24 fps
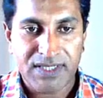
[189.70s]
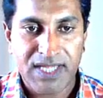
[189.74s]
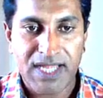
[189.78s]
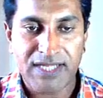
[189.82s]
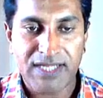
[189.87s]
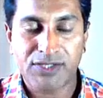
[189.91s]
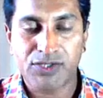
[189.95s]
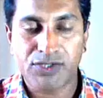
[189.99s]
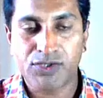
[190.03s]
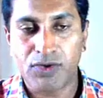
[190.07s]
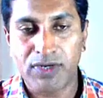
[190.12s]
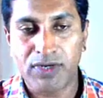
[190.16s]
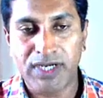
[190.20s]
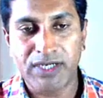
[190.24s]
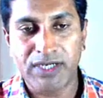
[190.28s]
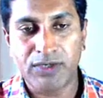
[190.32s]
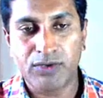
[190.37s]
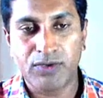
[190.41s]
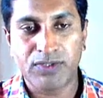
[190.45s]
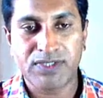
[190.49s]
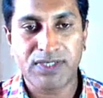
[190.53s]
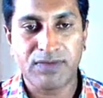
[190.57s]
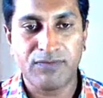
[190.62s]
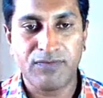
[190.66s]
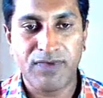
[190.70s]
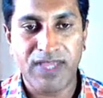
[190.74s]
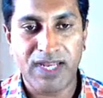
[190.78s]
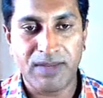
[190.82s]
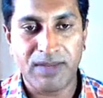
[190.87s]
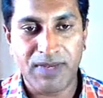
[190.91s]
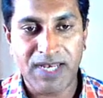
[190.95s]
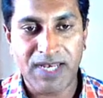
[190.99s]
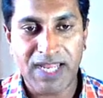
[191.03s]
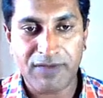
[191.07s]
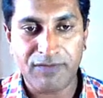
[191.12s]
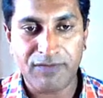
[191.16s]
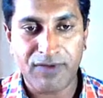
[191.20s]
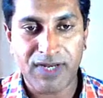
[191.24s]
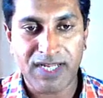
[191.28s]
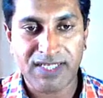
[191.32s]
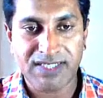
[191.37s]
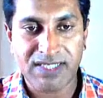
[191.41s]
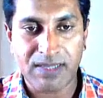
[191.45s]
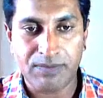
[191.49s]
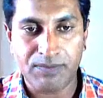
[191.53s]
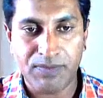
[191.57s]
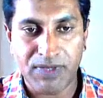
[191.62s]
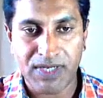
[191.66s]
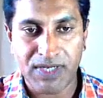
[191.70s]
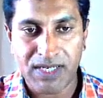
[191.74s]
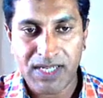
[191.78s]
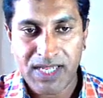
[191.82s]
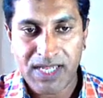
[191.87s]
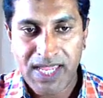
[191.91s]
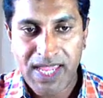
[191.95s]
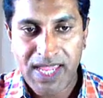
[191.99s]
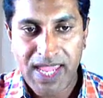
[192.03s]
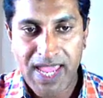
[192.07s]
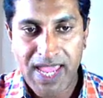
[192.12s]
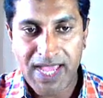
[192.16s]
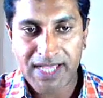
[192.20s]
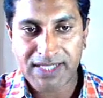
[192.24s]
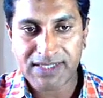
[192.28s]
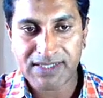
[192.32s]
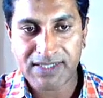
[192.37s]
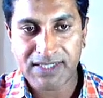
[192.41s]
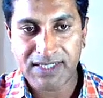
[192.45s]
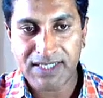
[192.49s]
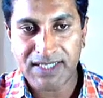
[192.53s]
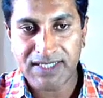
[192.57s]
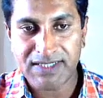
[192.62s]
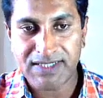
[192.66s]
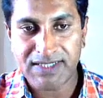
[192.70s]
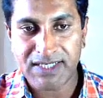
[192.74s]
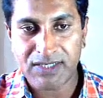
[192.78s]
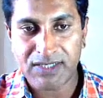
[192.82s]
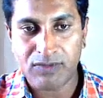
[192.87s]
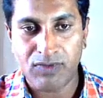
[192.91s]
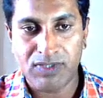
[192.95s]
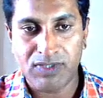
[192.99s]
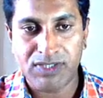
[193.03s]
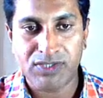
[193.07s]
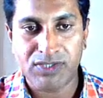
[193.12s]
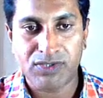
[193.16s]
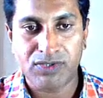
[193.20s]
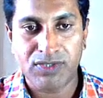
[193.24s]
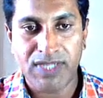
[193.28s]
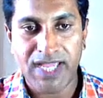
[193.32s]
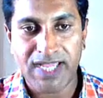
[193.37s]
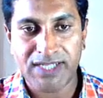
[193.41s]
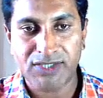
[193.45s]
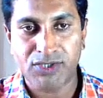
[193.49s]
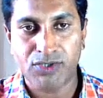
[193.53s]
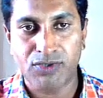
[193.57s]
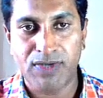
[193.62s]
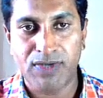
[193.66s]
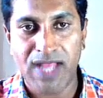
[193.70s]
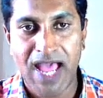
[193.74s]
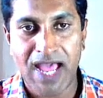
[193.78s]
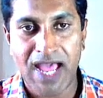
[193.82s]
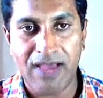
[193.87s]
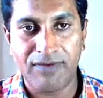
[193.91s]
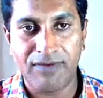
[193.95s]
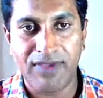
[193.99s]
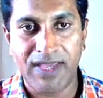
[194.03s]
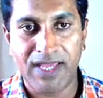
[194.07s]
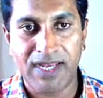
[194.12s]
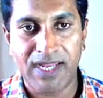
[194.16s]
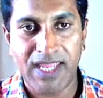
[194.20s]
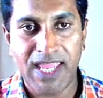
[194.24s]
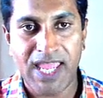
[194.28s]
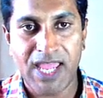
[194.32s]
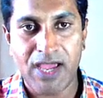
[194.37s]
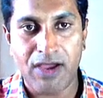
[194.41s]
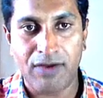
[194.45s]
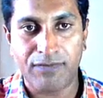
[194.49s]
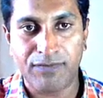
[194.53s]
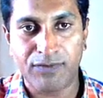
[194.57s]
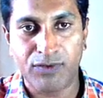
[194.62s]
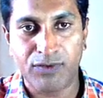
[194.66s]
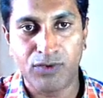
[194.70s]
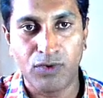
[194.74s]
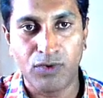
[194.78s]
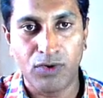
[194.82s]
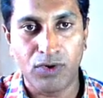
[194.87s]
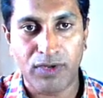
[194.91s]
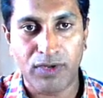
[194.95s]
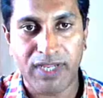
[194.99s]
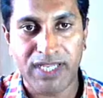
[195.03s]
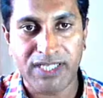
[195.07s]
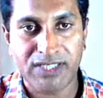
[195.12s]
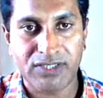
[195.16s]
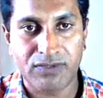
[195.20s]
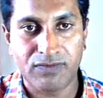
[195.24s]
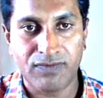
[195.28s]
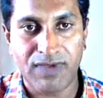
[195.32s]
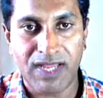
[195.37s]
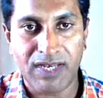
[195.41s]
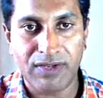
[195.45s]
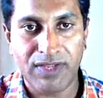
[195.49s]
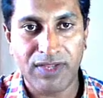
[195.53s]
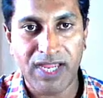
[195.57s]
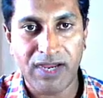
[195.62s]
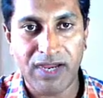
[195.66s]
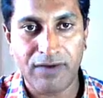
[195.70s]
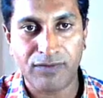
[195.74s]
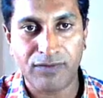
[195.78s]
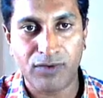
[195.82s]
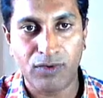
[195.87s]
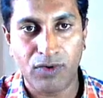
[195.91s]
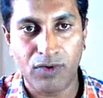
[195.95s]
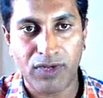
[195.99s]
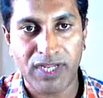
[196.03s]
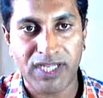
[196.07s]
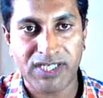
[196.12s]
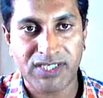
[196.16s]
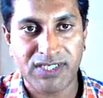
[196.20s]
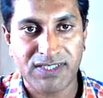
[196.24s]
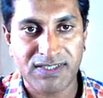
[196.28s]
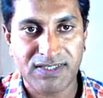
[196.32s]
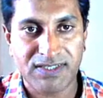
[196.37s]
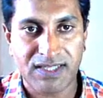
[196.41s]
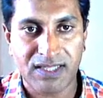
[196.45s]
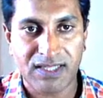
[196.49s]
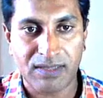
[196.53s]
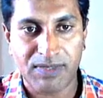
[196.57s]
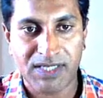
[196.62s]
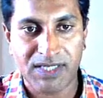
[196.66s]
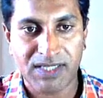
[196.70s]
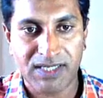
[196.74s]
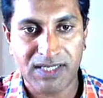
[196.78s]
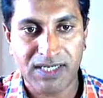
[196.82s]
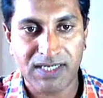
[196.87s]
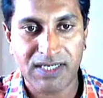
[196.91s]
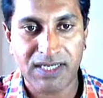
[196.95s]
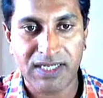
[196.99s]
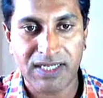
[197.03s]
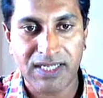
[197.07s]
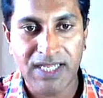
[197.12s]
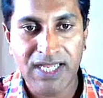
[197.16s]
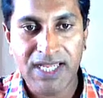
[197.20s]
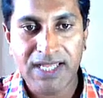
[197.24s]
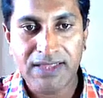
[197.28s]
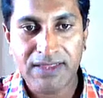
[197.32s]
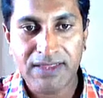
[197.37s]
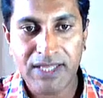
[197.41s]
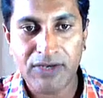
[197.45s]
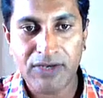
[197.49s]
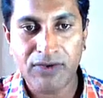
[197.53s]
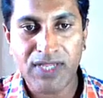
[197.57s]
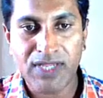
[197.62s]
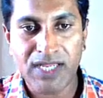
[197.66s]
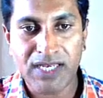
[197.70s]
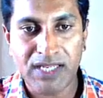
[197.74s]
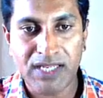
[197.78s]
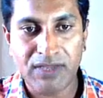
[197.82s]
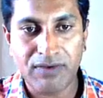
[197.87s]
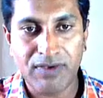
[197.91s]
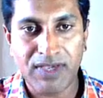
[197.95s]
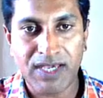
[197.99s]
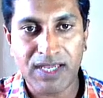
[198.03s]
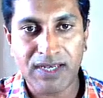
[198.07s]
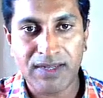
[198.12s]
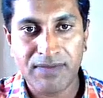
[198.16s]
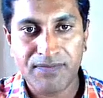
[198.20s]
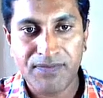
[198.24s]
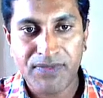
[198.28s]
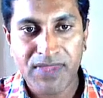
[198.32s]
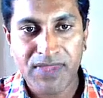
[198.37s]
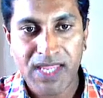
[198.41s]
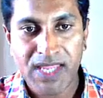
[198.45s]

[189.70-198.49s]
and store into some variable, like for example, x is equals to, x should have here A of 2 location value. A of 2 location is nothing but 30. Then you can give here